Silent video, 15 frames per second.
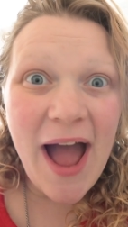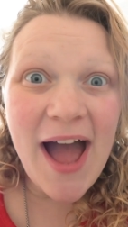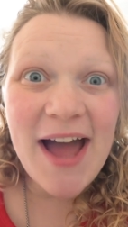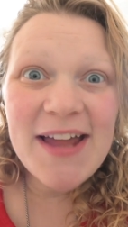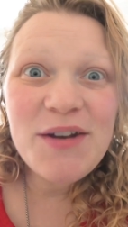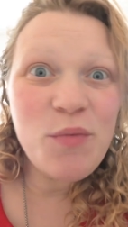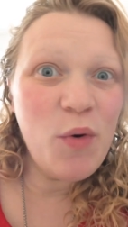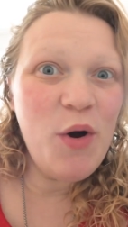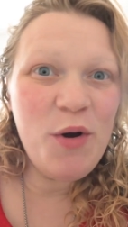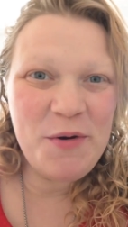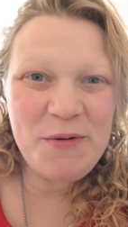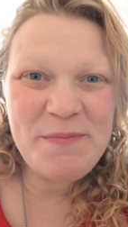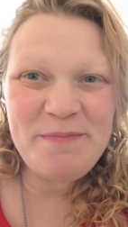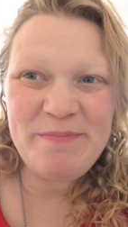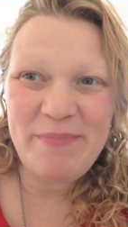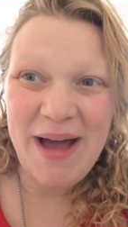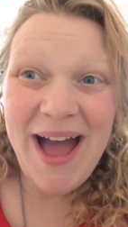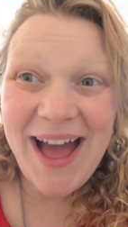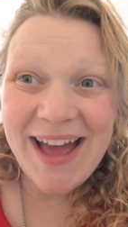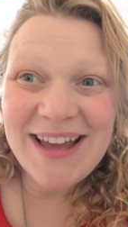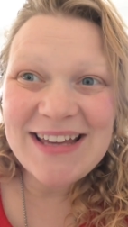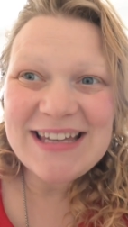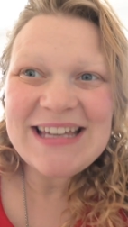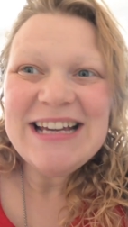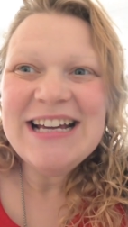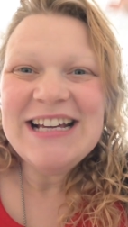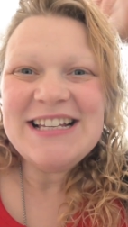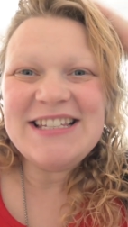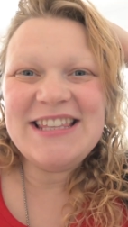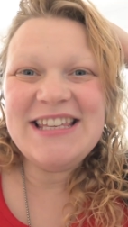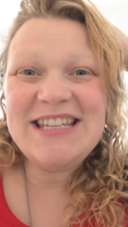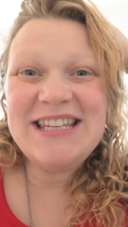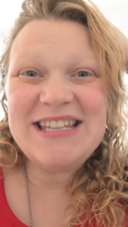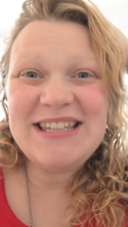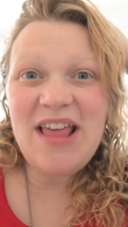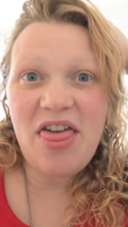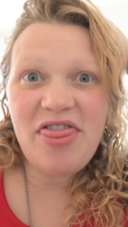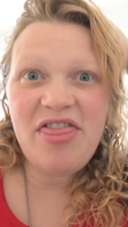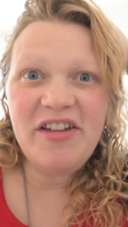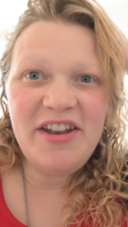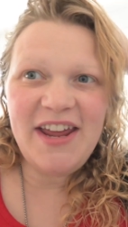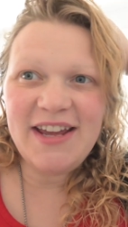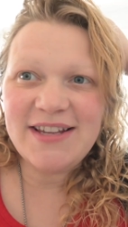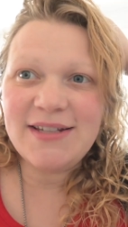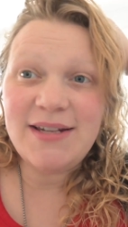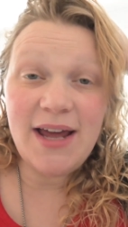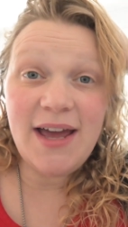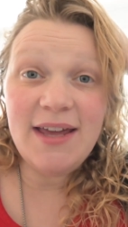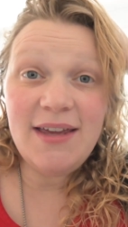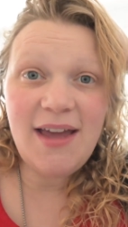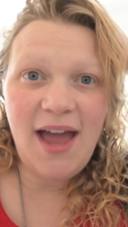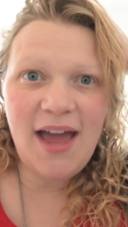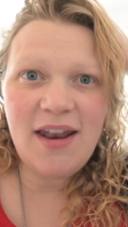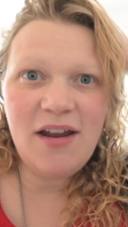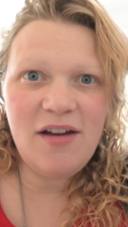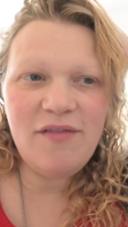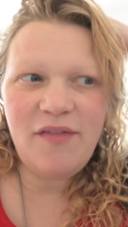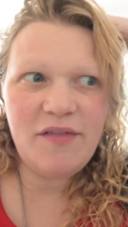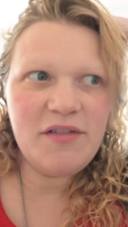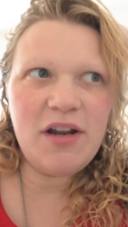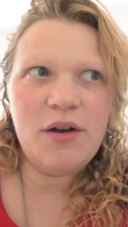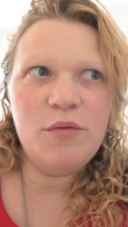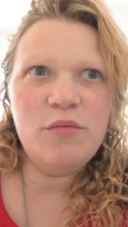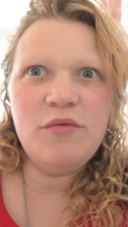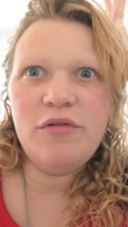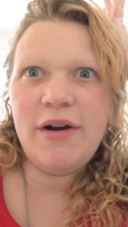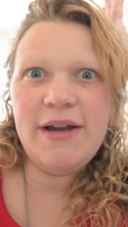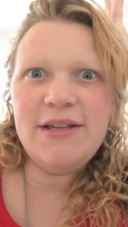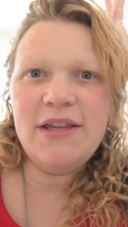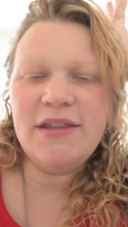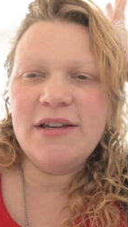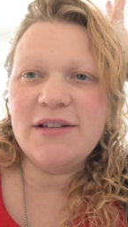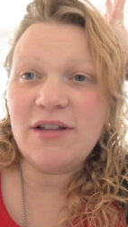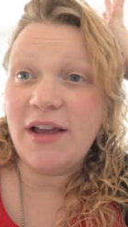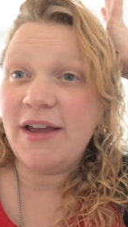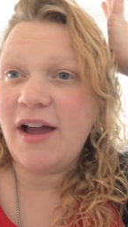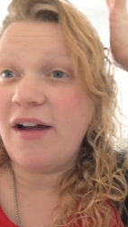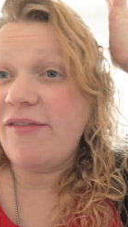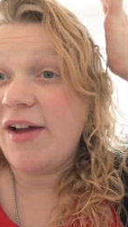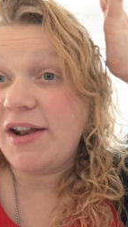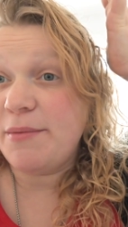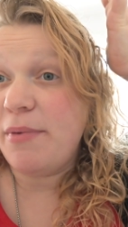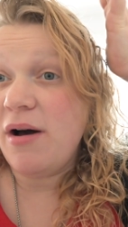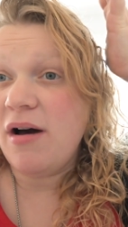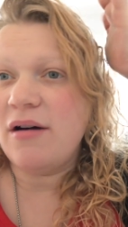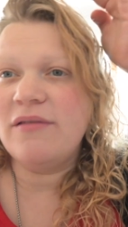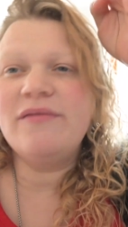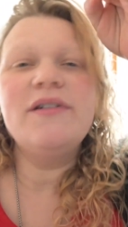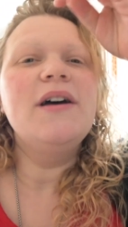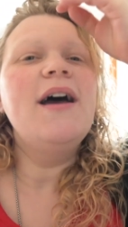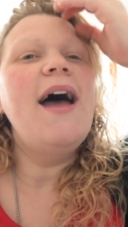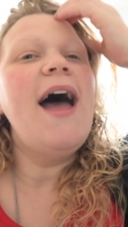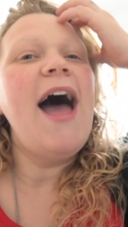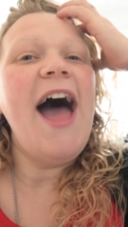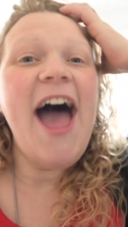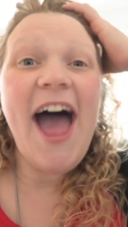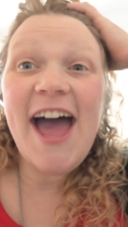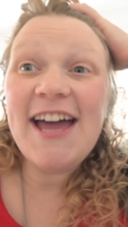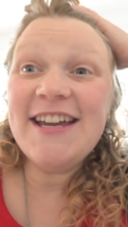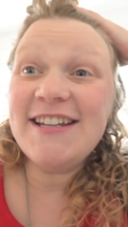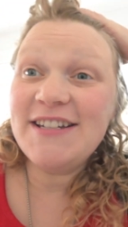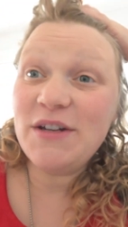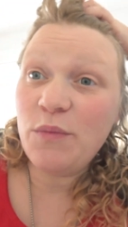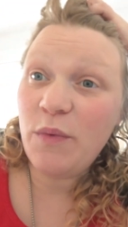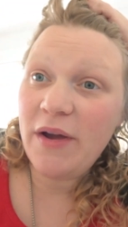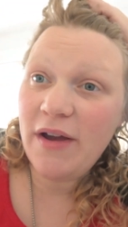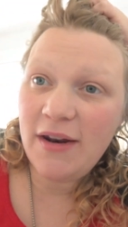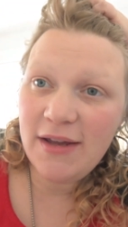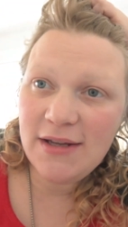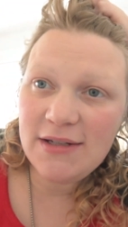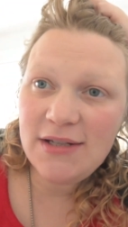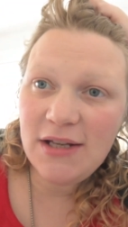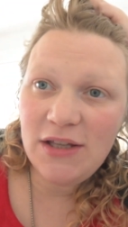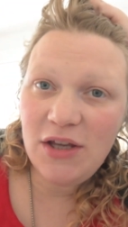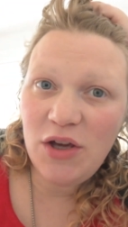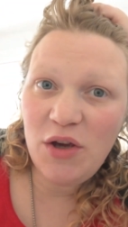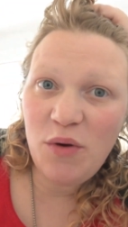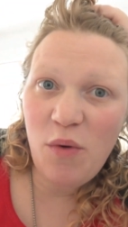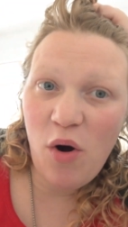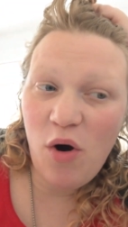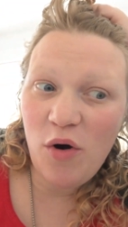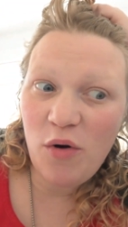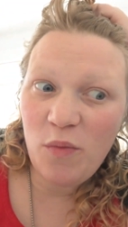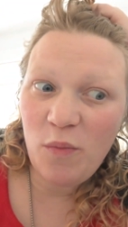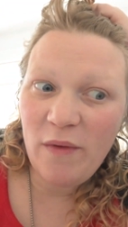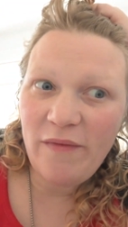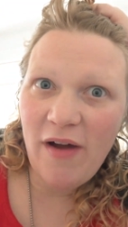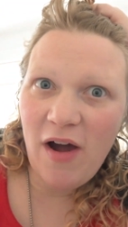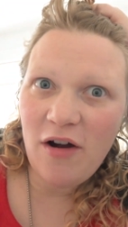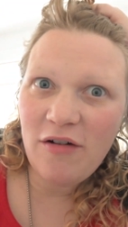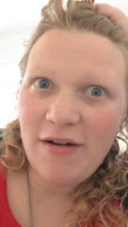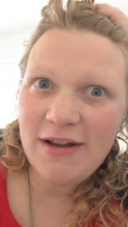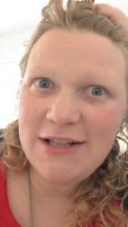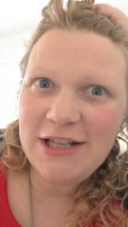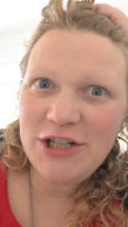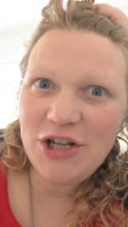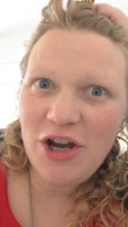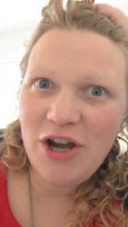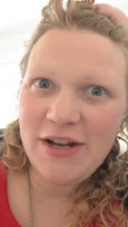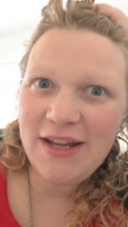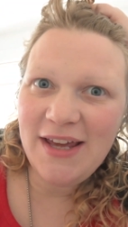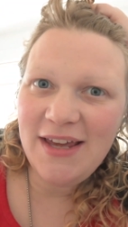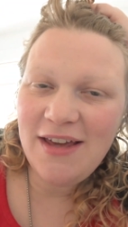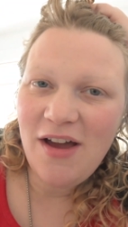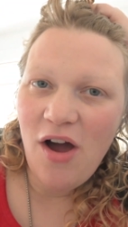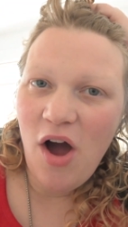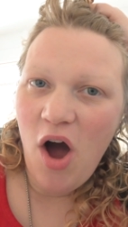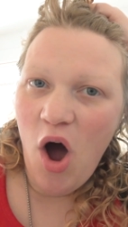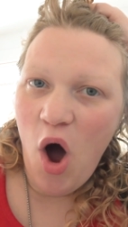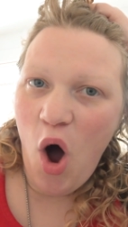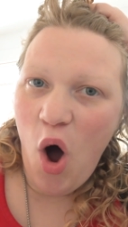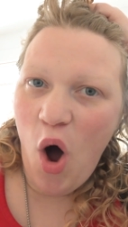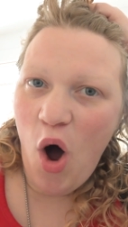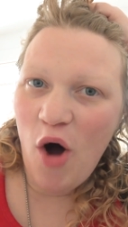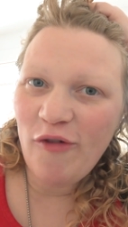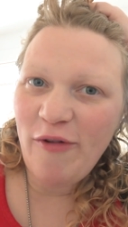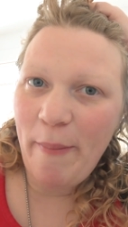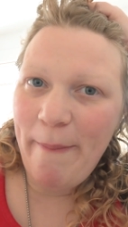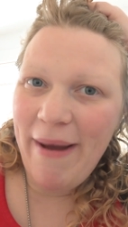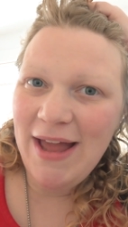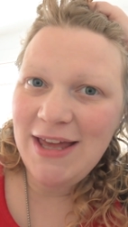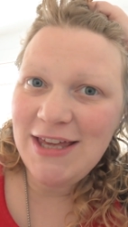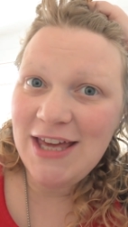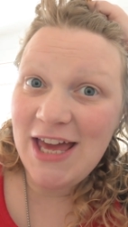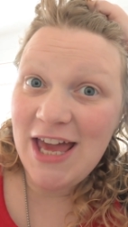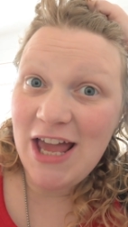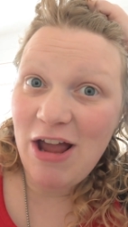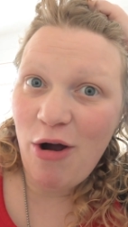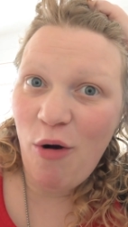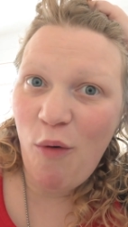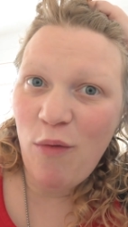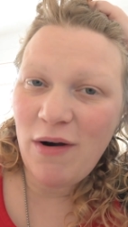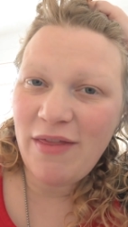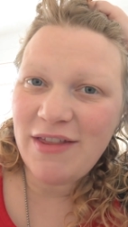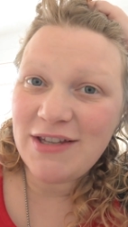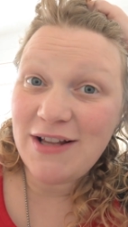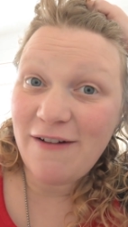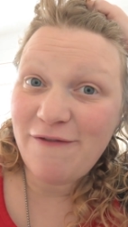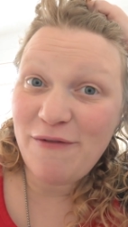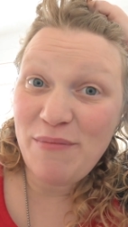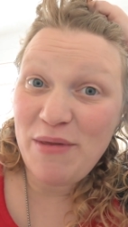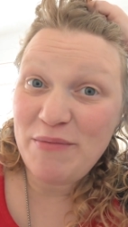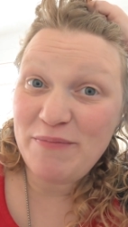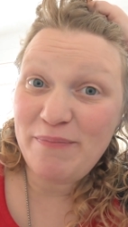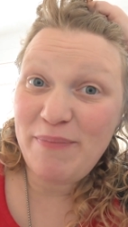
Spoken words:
and welcome back. So this is the next day, and I've done all crazy things, like I've had a bath. And we're going to continue on with our crazy journey of making all of the stuff from the